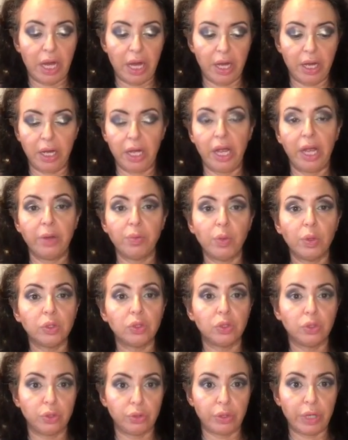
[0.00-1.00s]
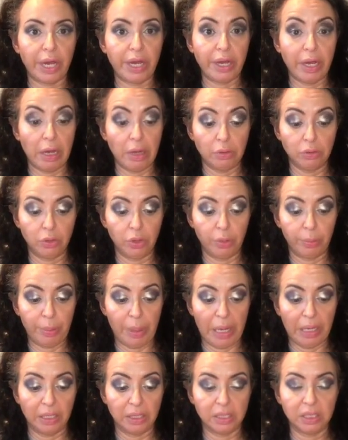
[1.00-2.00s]
I wanted to try out her
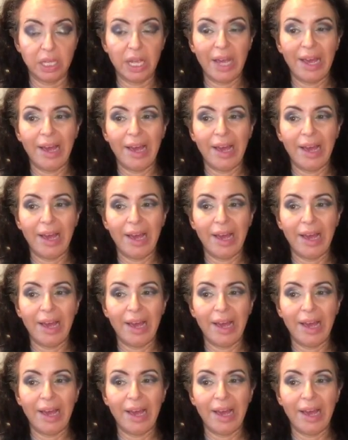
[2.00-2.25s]
palettes.